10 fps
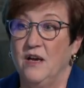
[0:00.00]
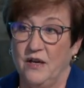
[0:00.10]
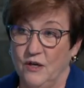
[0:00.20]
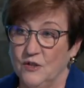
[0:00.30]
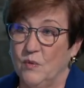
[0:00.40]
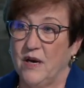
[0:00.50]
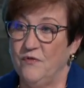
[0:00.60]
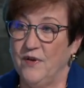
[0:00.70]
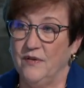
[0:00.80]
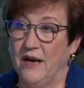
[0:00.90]
Here's what I've
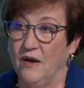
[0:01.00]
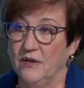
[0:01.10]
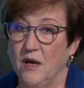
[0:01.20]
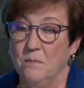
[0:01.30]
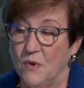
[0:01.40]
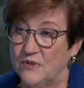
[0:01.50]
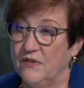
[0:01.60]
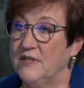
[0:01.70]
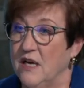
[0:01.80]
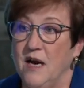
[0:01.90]
found out. Most
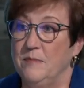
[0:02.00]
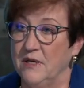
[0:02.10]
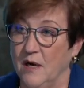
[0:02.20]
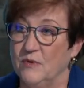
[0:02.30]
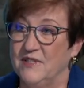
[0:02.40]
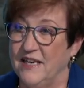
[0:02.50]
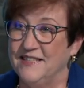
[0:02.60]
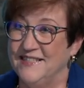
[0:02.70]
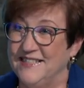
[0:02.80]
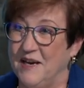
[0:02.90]
of the time, the number stays
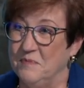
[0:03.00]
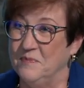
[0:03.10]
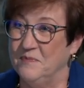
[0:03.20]
the same.